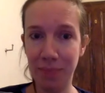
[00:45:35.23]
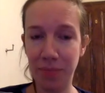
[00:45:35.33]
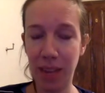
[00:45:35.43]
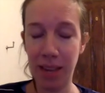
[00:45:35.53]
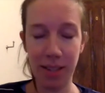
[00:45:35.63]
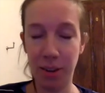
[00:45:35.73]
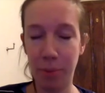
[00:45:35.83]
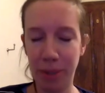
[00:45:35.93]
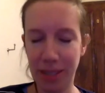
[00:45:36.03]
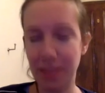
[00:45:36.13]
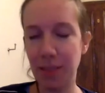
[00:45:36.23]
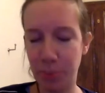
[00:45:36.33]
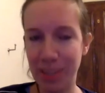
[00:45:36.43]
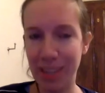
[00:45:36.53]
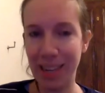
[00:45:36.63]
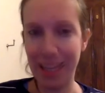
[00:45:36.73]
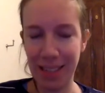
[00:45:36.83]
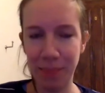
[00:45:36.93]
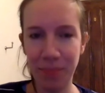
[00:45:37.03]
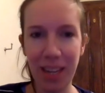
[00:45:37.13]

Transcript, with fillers: uh, sorry, not big data, to present data